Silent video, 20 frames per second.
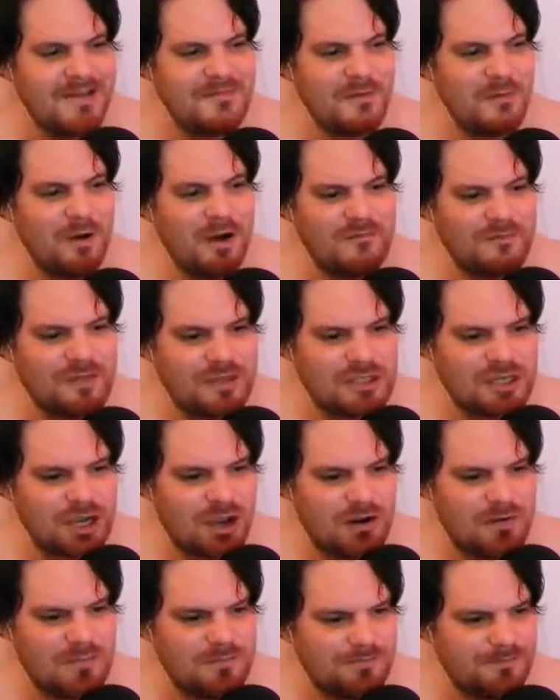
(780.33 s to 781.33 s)
if it weren't for the
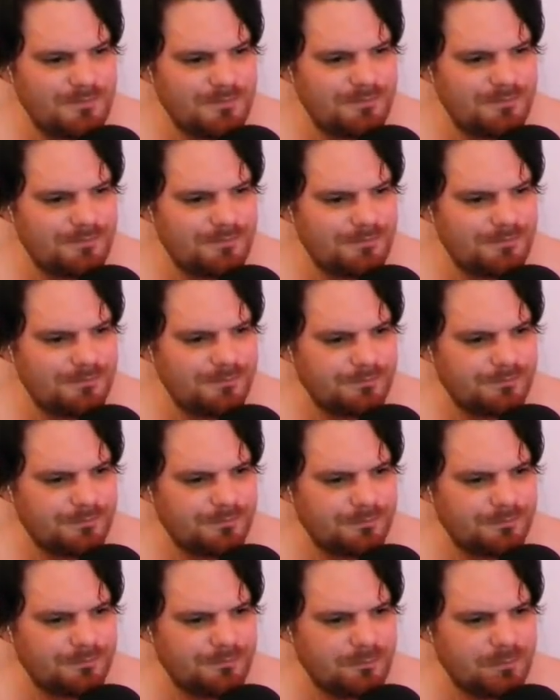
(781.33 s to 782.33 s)
scope.
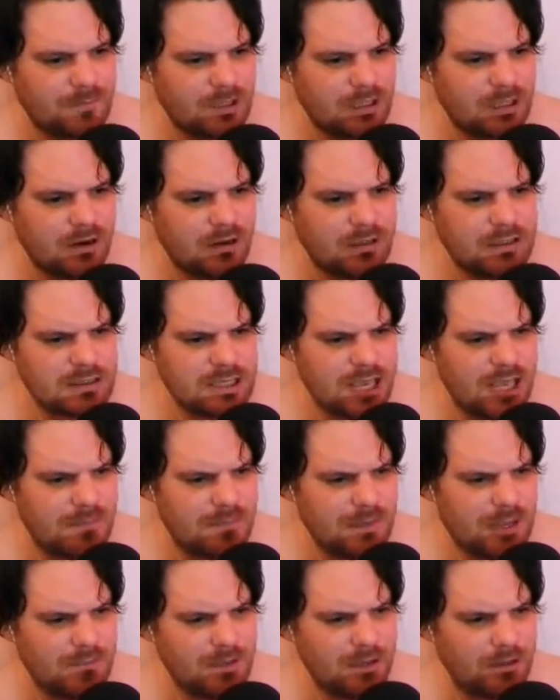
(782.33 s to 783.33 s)
Can I disarm
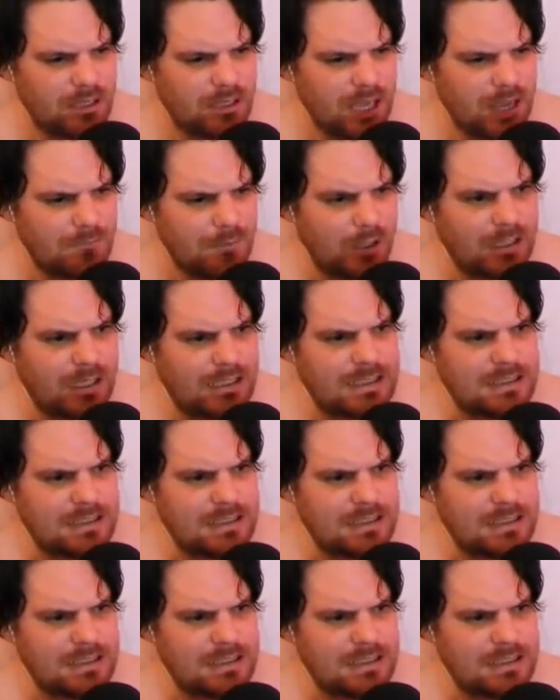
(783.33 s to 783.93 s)
them? No, I can't, but I can